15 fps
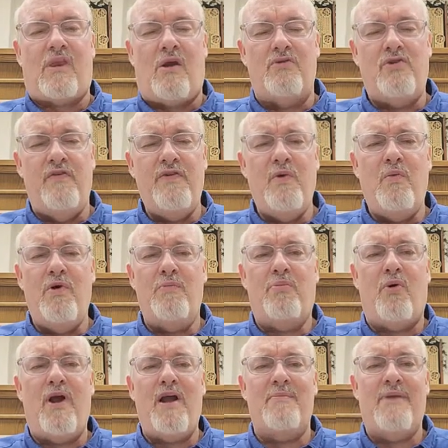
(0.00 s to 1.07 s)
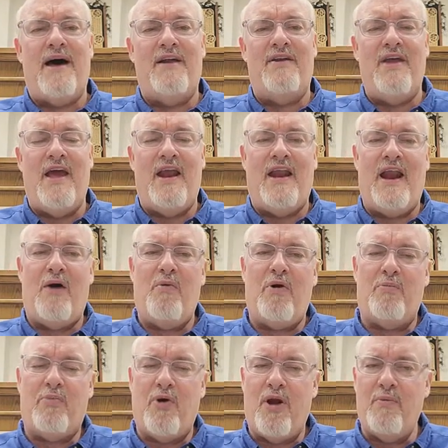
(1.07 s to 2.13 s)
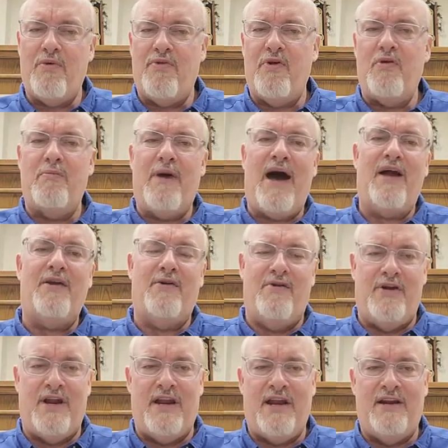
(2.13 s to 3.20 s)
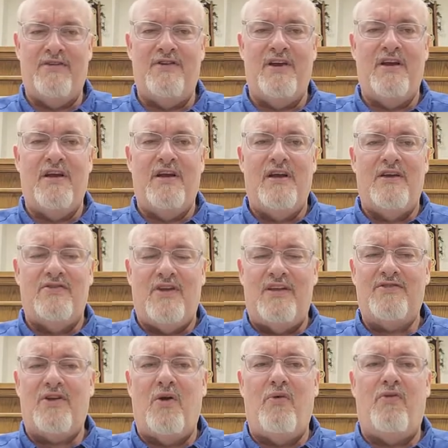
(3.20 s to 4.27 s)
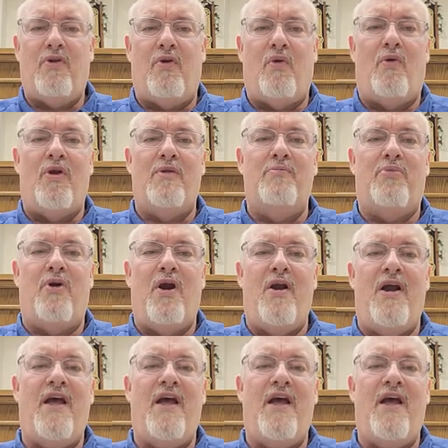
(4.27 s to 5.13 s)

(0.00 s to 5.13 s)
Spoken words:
So if you would pray about that, and I want to pray with you about your needs. So let's go to the Lord in prayer.